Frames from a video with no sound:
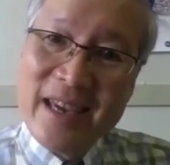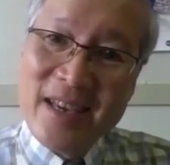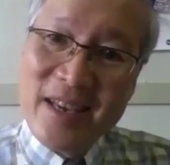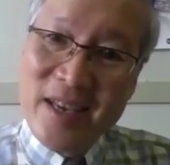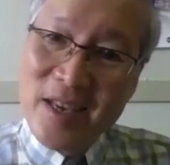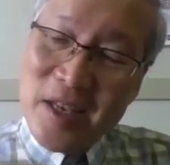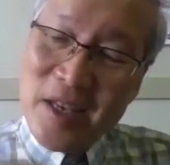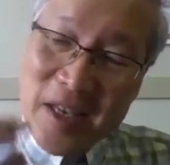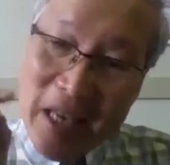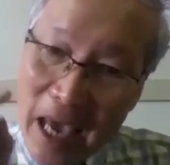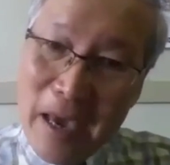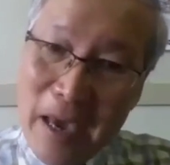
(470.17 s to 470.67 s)
The
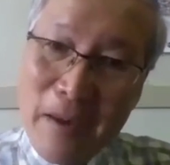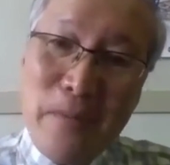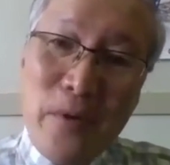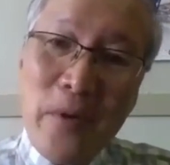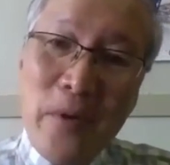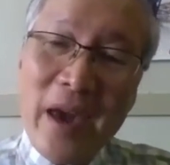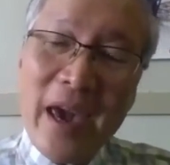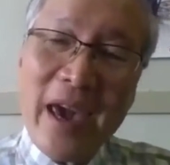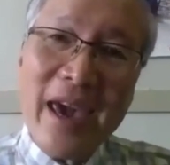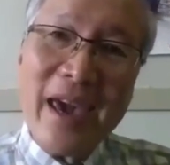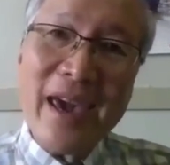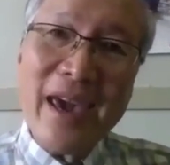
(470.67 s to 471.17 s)
same
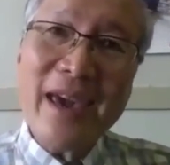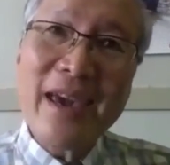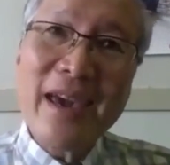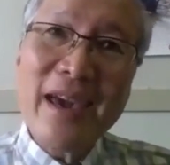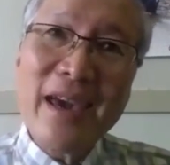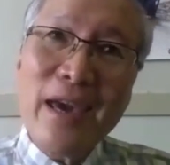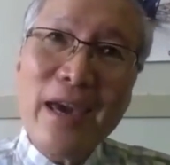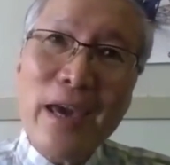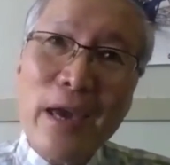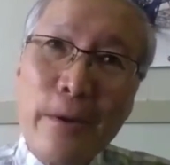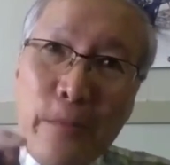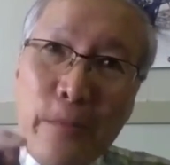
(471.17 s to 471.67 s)
way,
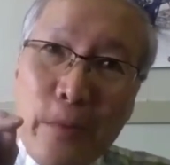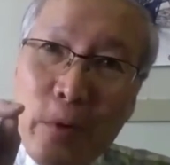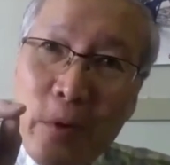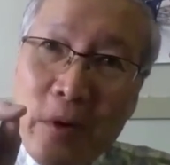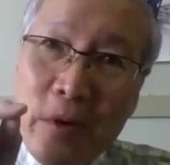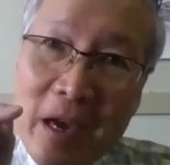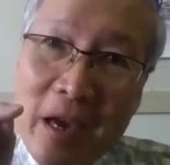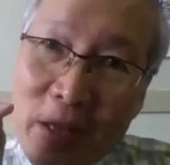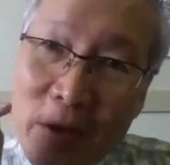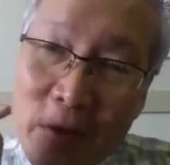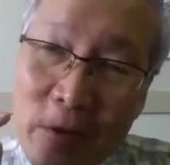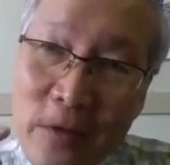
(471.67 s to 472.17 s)
if you
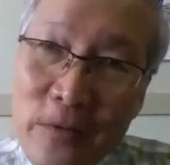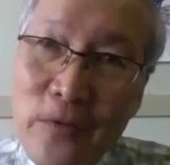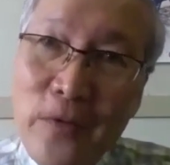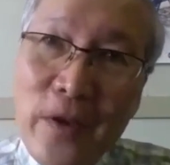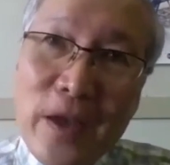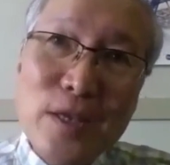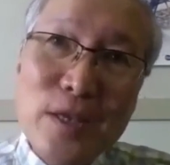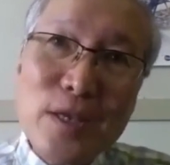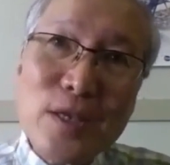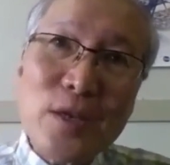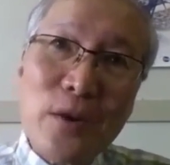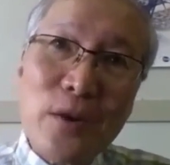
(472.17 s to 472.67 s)
can
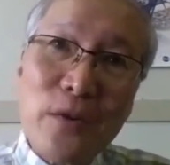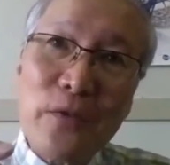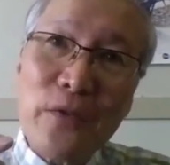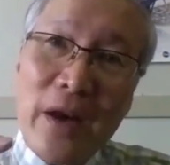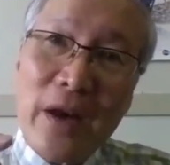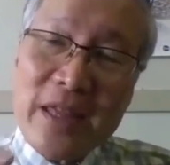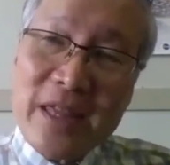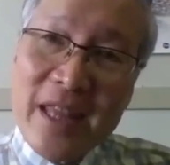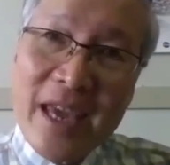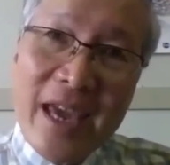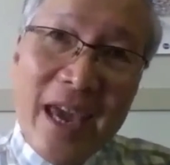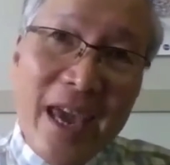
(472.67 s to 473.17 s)
convince your
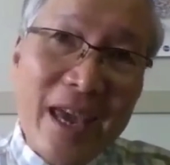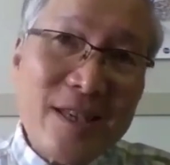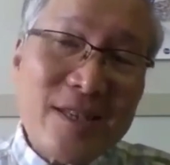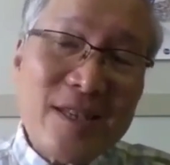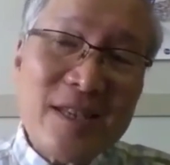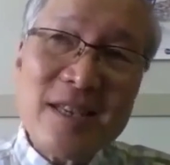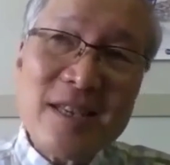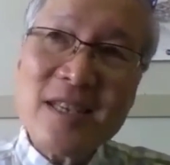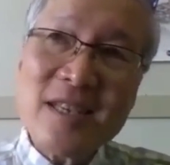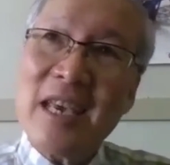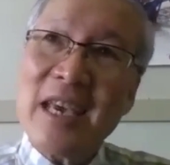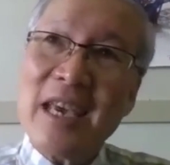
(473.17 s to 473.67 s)
funding
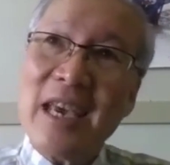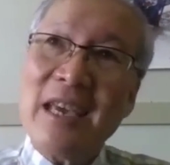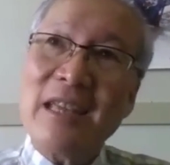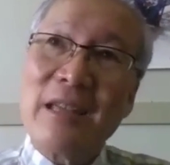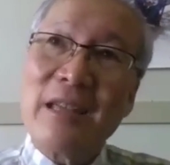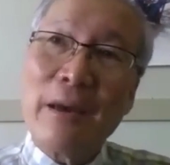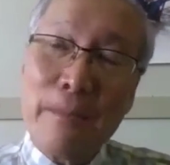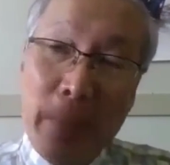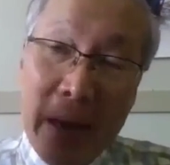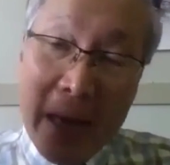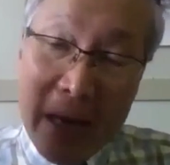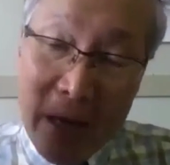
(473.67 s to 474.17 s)
agency,
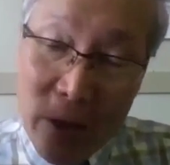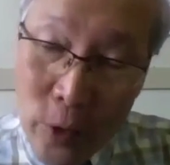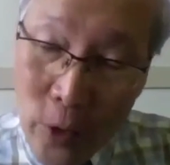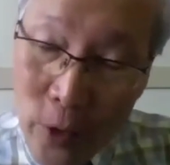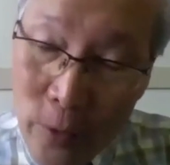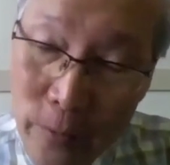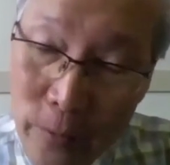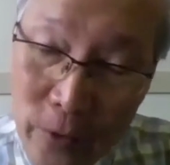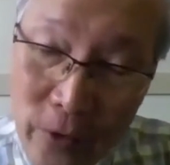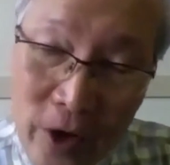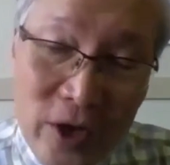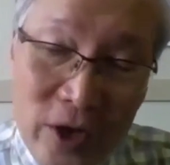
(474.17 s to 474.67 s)
the big
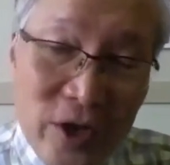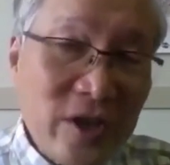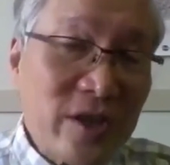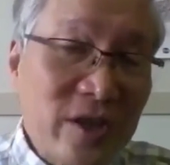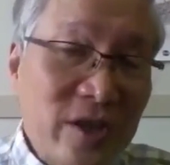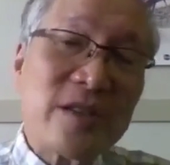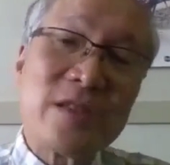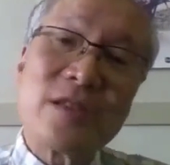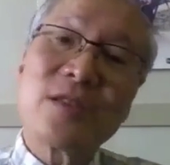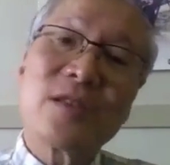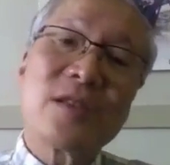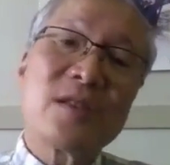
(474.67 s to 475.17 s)

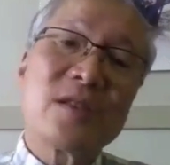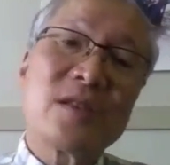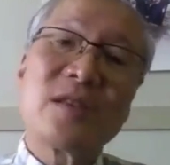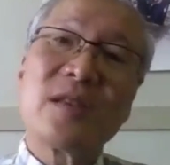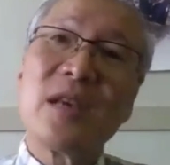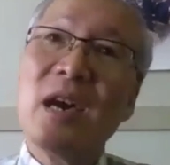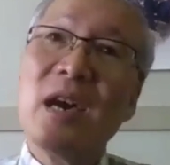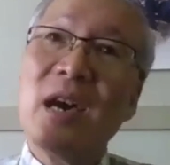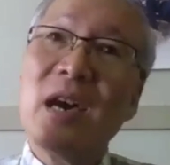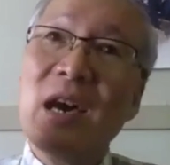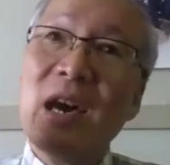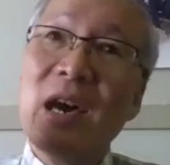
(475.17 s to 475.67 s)
corporations,
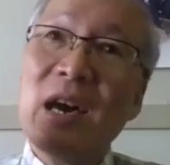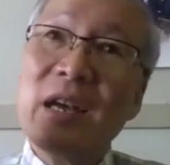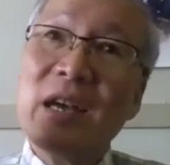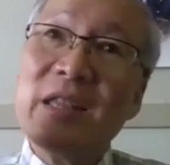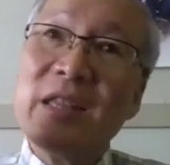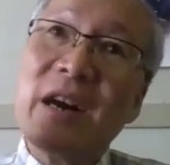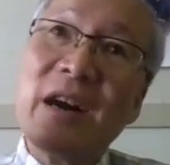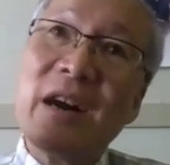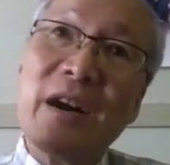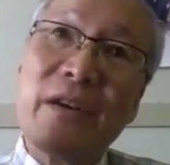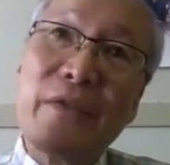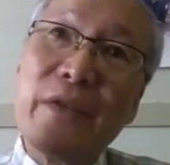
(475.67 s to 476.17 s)

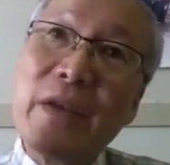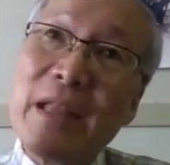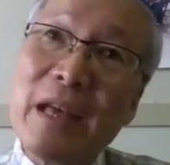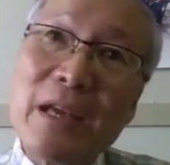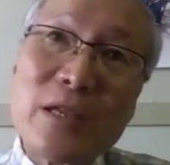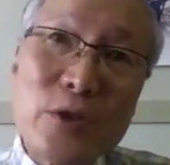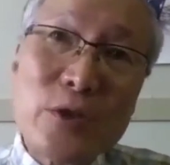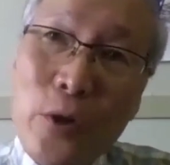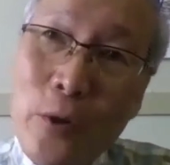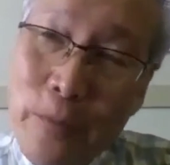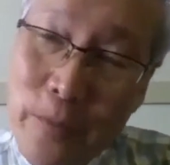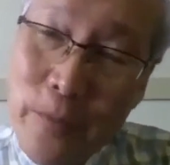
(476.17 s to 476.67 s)
the
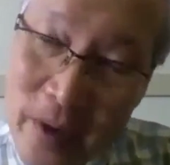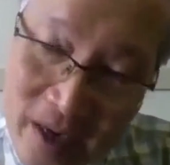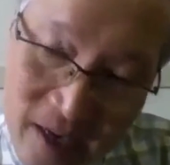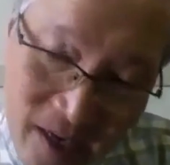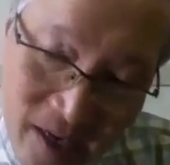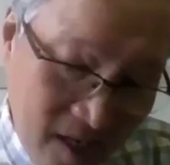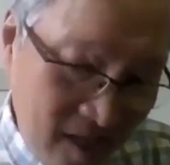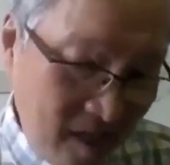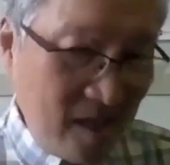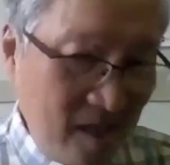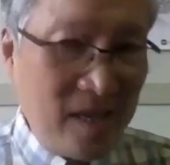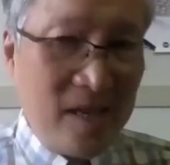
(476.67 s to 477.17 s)

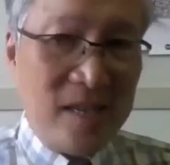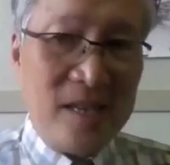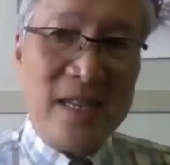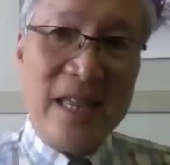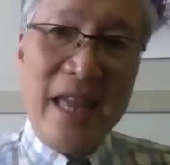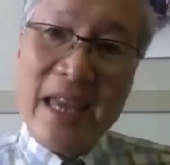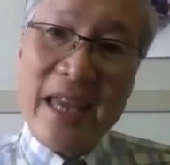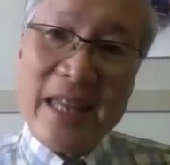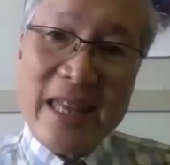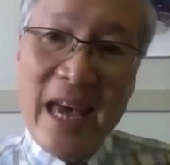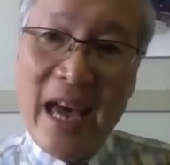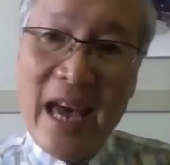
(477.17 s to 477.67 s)
philanthropists
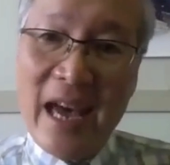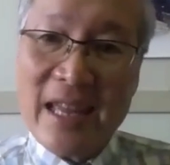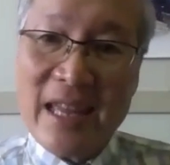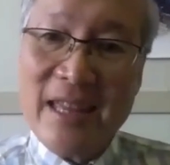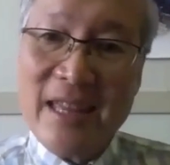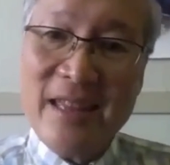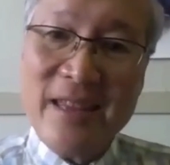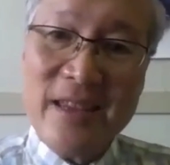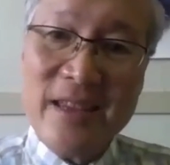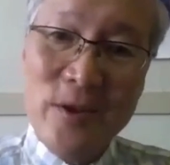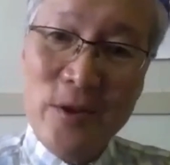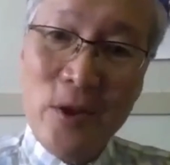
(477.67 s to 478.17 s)
like that,
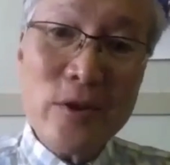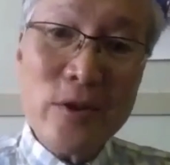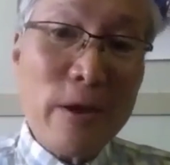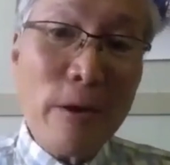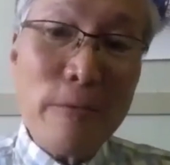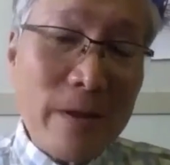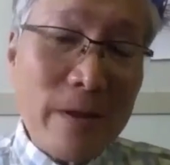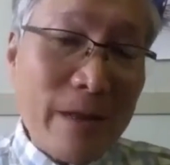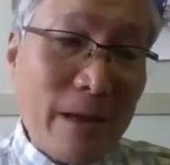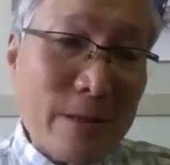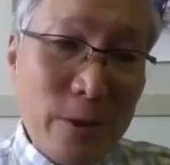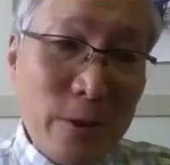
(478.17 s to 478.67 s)
the
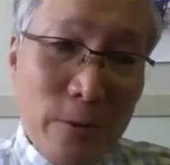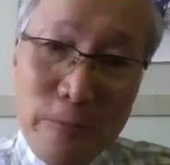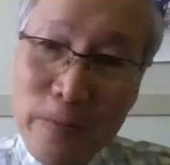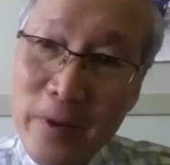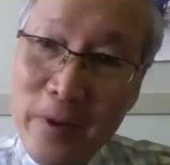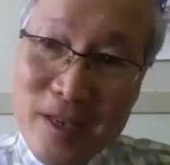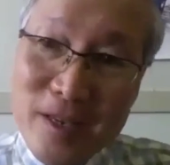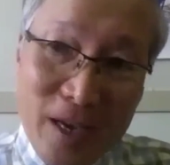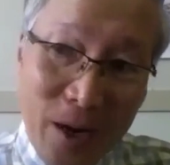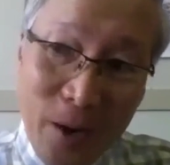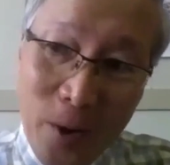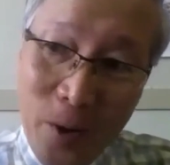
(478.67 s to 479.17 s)

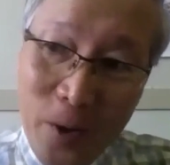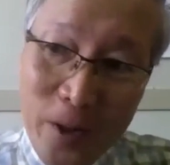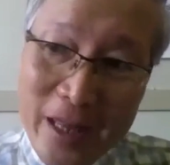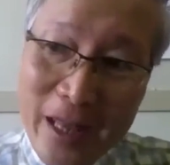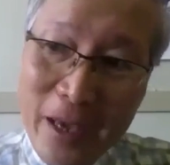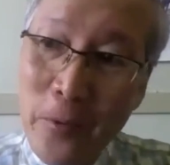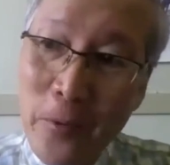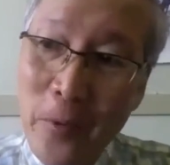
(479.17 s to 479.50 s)
philanthropists are only